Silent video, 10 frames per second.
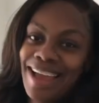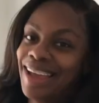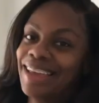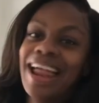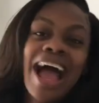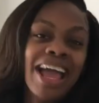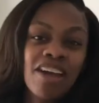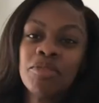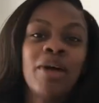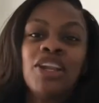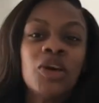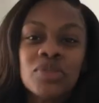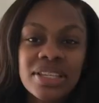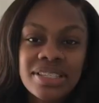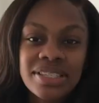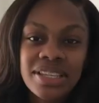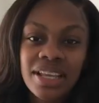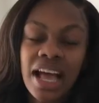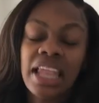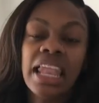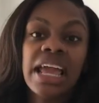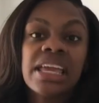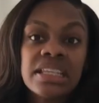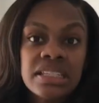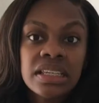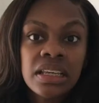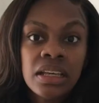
I get high. Everybody knows this. I like it.